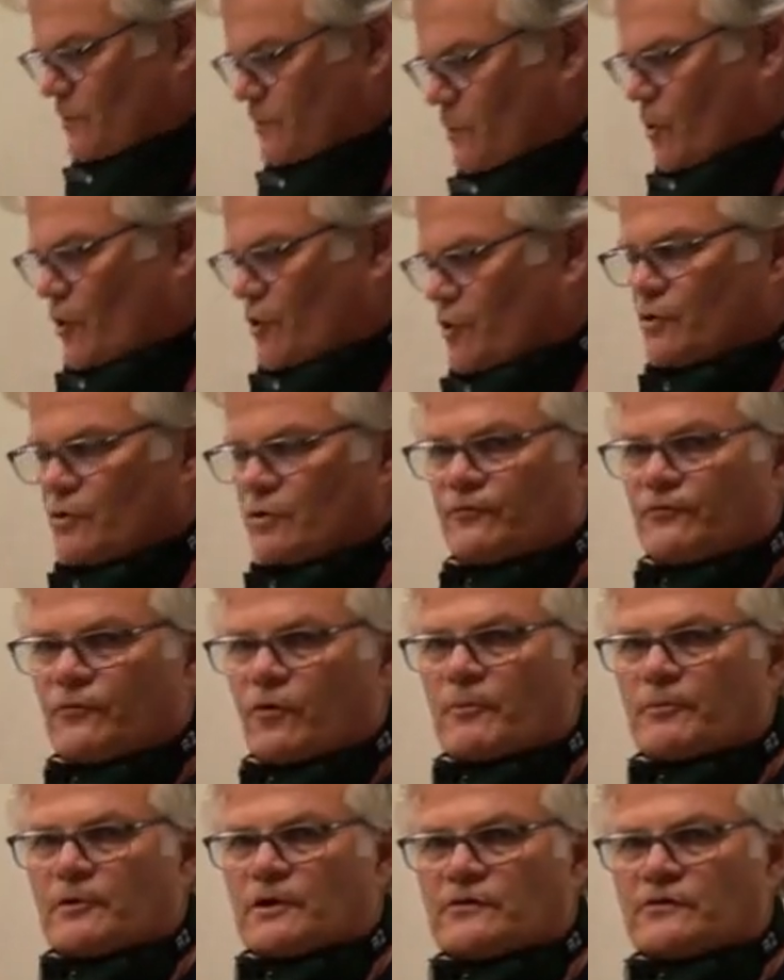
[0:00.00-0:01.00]
uniform,
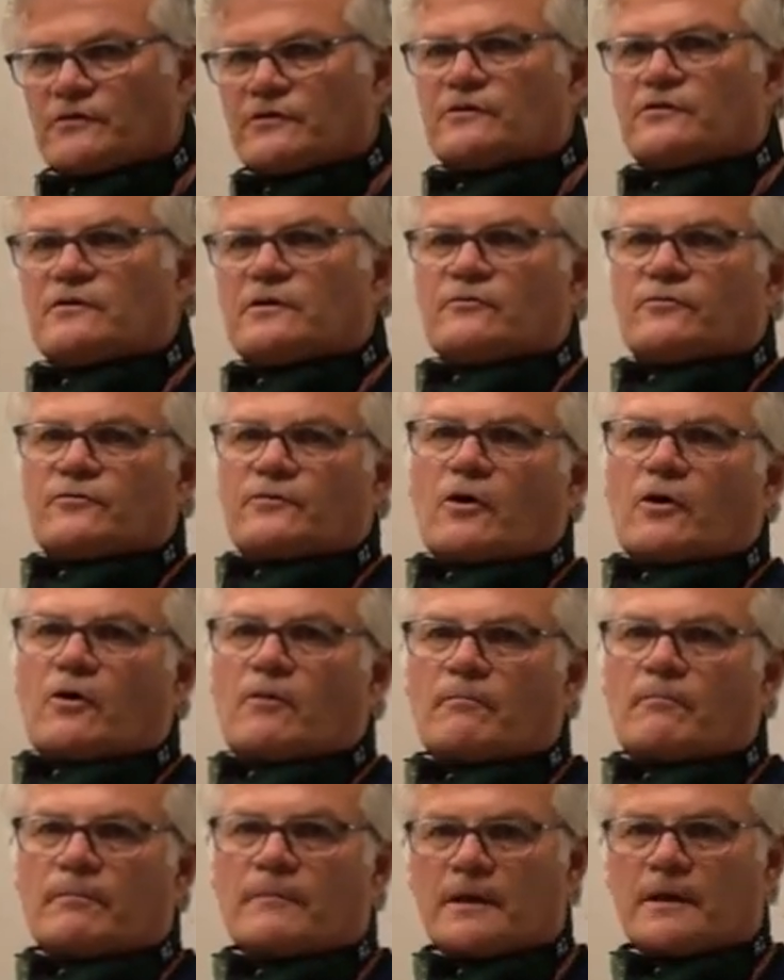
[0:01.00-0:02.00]
consistent film.
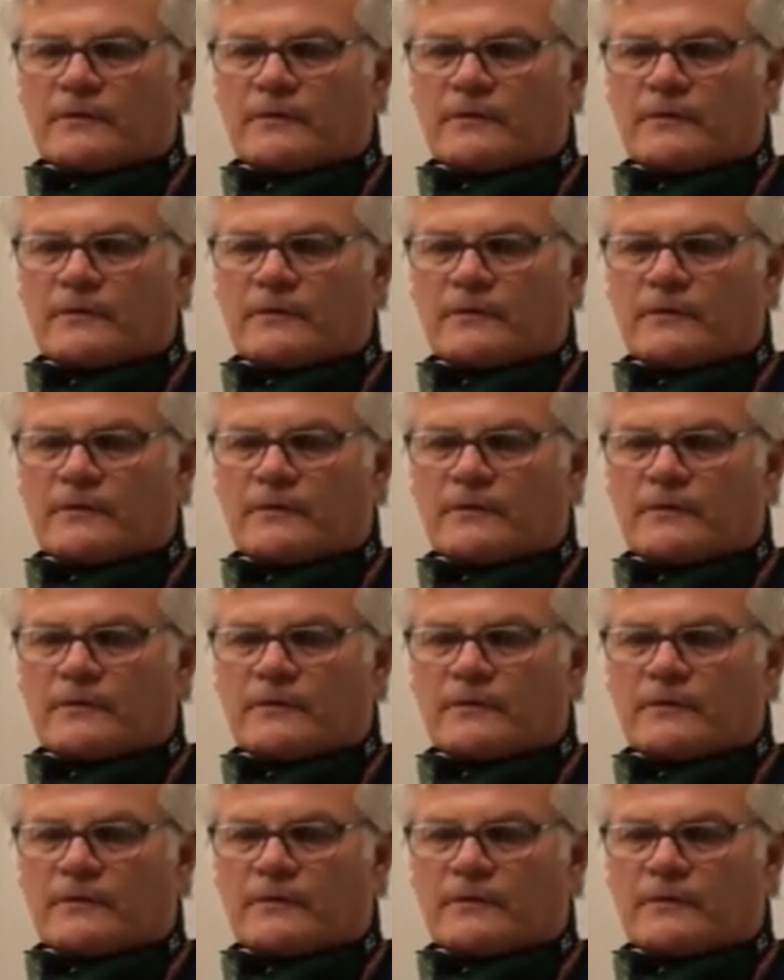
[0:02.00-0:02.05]
And that